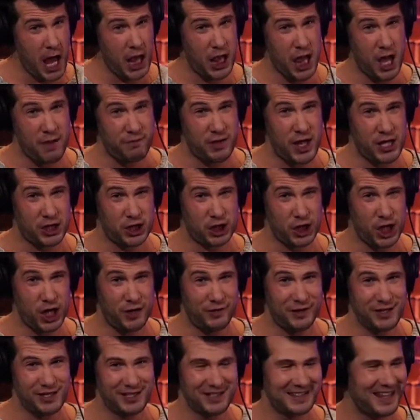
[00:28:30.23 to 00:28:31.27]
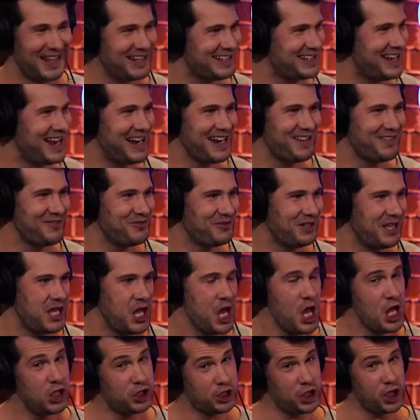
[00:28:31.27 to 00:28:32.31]
I love that service. That's not even really,
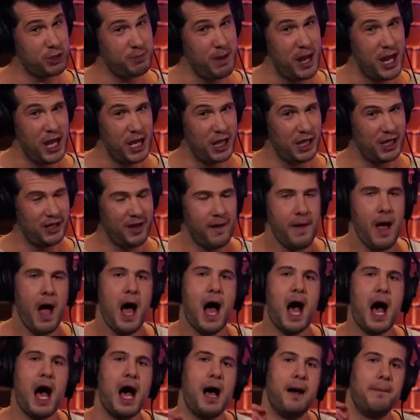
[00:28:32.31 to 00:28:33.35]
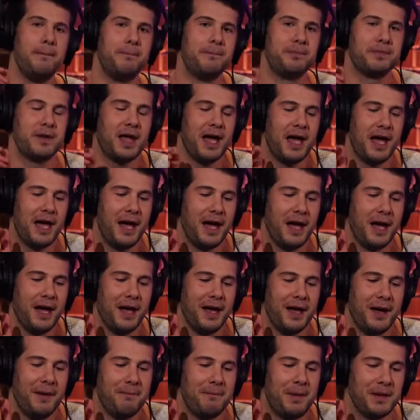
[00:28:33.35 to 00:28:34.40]
excuse me.
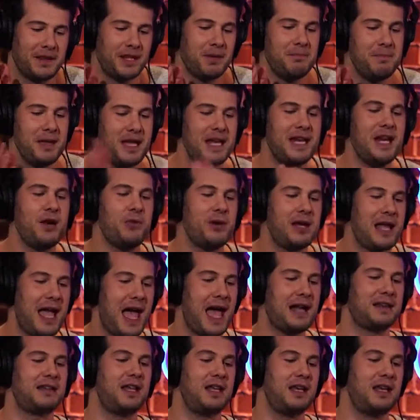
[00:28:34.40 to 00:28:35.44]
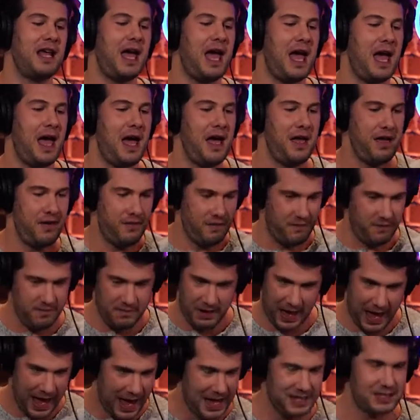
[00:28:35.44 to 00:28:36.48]
But the media reacted
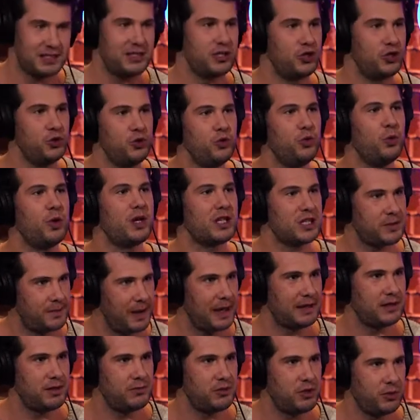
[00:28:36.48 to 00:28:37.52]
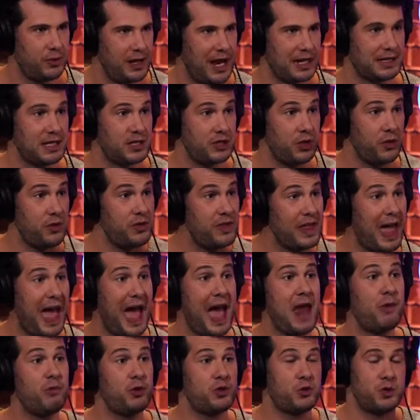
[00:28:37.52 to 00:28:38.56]
as you would expect them to react, as though
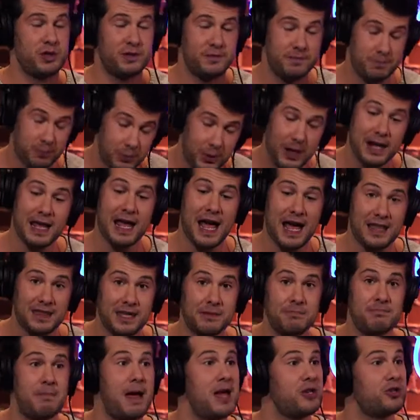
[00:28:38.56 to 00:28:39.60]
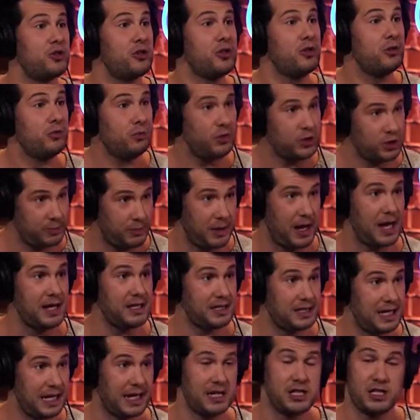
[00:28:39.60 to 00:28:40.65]
was a pretty, I think, measured
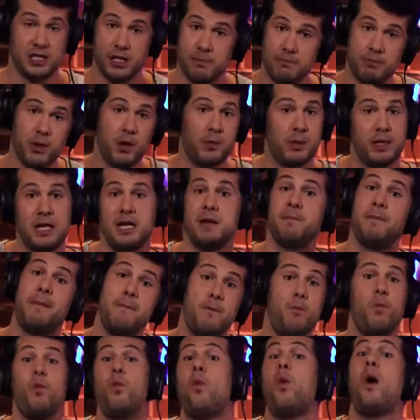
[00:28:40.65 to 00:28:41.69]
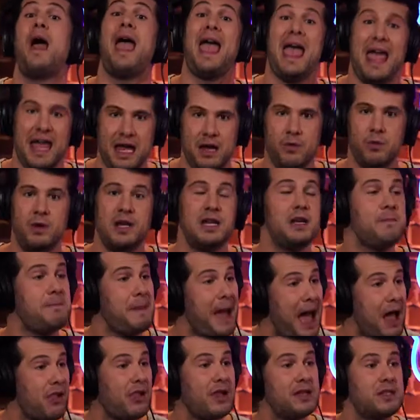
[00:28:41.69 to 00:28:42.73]
response, saying at some point we need to
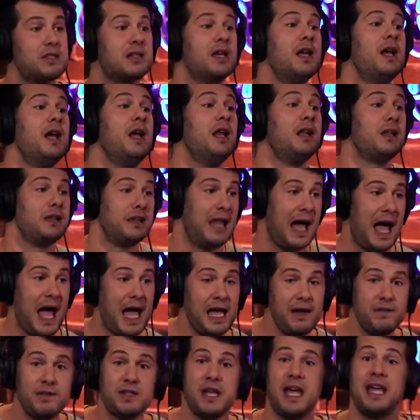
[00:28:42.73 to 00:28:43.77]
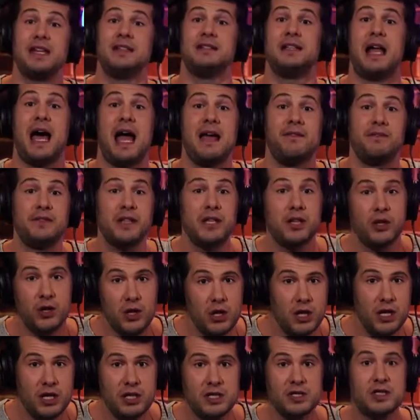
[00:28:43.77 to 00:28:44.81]
balance lives and
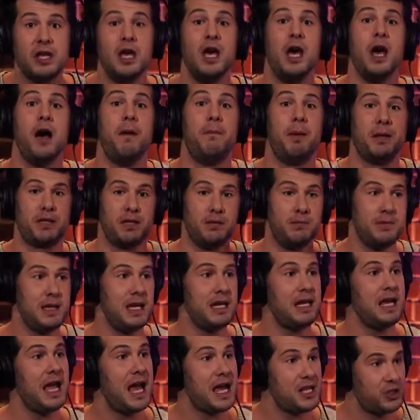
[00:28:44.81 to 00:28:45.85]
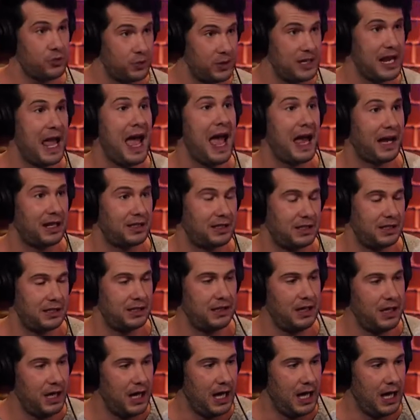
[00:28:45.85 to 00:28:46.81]
livelihoods, but the media has reacted.